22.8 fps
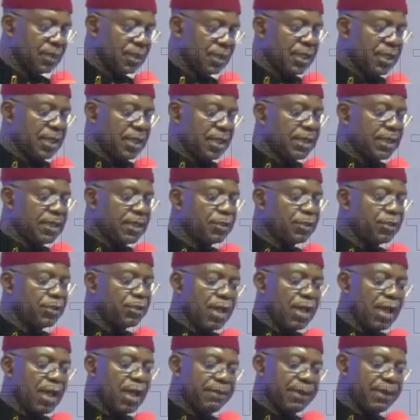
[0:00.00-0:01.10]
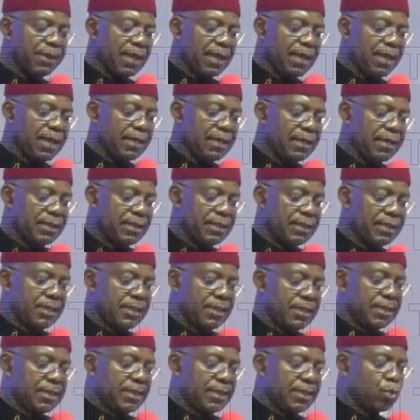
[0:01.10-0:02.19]
In the new Abia,
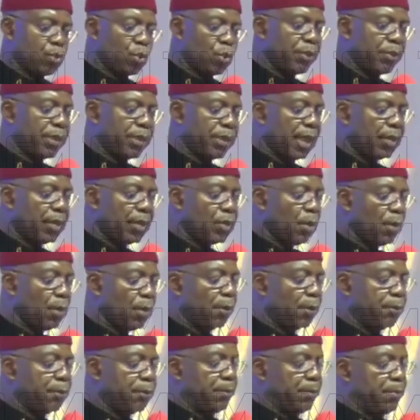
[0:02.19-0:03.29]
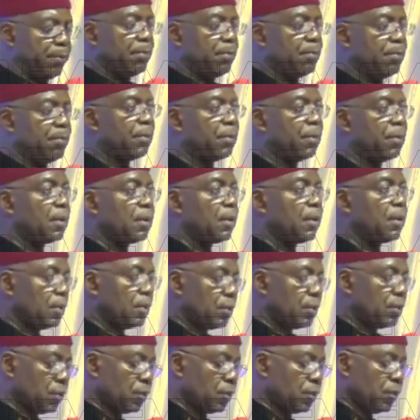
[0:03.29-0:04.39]
it will be a no problem
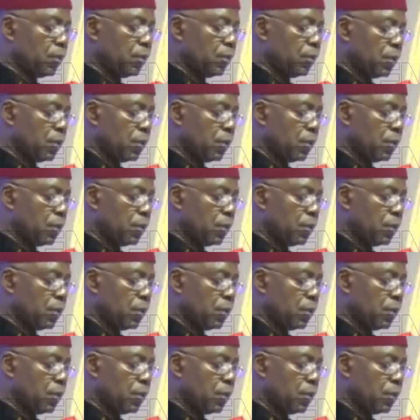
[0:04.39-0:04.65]
to